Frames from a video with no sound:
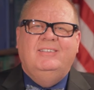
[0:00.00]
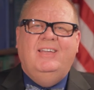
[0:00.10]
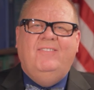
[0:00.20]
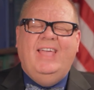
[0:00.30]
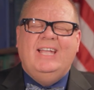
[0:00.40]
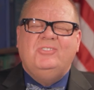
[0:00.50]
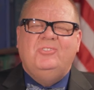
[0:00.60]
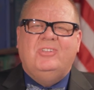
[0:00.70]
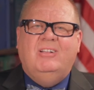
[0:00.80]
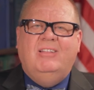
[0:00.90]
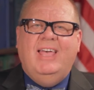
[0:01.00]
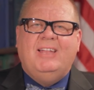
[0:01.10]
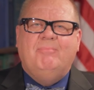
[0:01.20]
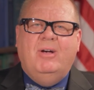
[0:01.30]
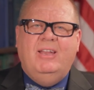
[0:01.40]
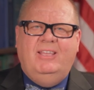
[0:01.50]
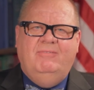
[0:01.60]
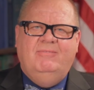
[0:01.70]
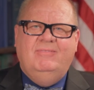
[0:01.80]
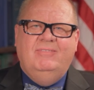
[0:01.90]
and that's to collect money
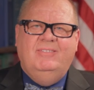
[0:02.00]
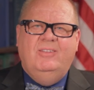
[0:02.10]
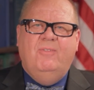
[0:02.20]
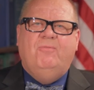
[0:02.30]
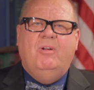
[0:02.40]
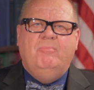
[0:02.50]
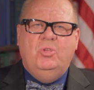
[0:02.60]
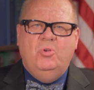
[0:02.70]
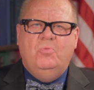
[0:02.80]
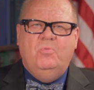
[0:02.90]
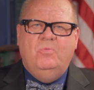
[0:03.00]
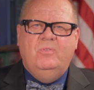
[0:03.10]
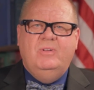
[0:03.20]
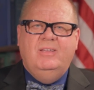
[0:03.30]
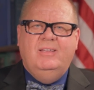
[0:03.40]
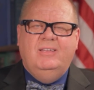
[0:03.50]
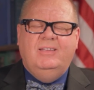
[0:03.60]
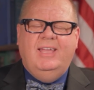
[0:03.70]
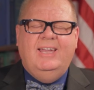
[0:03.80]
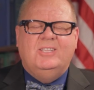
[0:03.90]
from you,
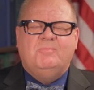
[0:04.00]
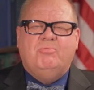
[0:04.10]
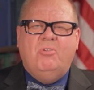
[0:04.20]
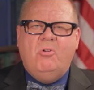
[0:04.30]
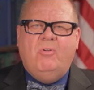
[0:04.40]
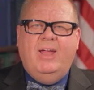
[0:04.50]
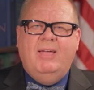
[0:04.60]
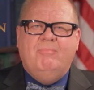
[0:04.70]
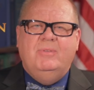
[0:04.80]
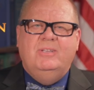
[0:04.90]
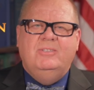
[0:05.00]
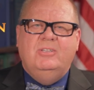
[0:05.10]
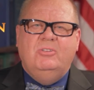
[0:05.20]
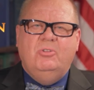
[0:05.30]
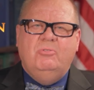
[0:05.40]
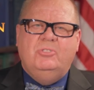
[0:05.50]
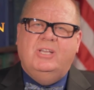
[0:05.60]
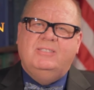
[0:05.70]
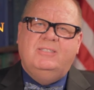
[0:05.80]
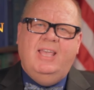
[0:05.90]
and it's programmed to do
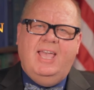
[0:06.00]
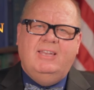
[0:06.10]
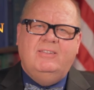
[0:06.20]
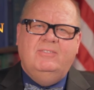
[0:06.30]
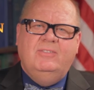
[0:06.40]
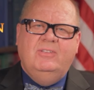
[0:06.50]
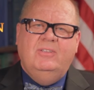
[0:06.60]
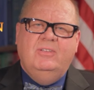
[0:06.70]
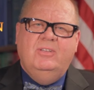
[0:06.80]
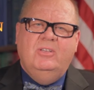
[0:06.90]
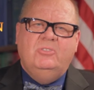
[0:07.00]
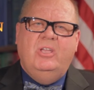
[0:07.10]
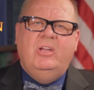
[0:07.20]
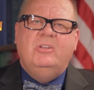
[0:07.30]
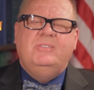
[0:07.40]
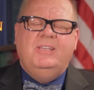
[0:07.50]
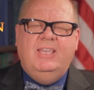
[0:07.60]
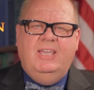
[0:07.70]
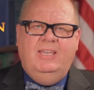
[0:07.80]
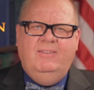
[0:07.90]
just that. So here's the
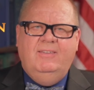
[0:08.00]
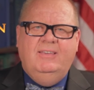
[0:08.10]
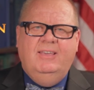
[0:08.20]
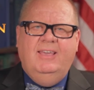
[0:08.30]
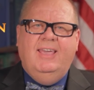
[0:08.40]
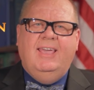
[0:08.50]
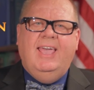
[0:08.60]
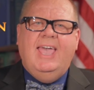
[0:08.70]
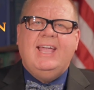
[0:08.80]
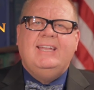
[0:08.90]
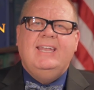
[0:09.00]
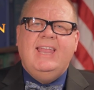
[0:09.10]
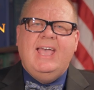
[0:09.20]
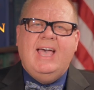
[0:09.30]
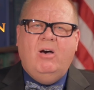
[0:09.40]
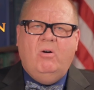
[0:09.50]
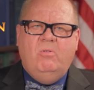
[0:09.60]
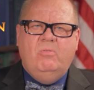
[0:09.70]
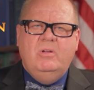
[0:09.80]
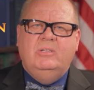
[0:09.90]
key: act
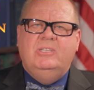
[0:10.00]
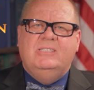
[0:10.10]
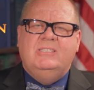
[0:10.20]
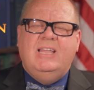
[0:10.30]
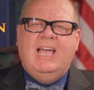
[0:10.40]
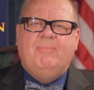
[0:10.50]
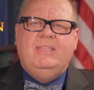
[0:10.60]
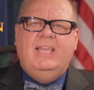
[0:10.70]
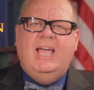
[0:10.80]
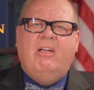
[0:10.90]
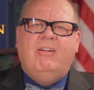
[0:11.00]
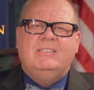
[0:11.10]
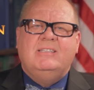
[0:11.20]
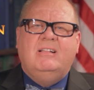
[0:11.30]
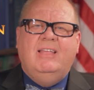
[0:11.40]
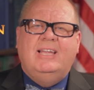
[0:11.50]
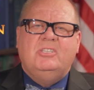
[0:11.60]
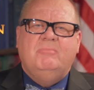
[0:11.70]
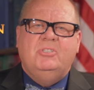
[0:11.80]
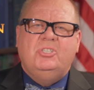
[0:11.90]
now to stop the IRS
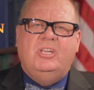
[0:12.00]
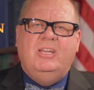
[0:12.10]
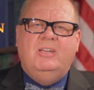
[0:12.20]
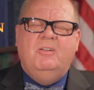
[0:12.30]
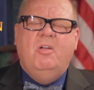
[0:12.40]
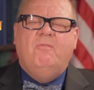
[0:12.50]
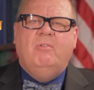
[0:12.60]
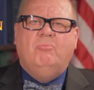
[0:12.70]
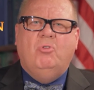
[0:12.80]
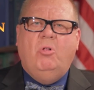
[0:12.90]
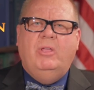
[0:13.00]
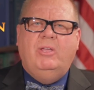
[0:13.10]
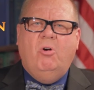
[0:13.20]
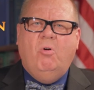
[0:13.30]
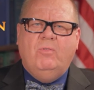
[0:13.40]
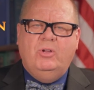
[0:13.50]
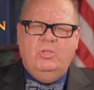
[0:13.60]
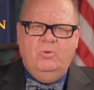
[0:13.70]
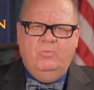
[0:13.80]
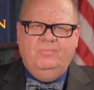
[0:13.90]
collection machine from rolling over
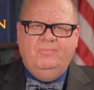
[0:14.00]
you.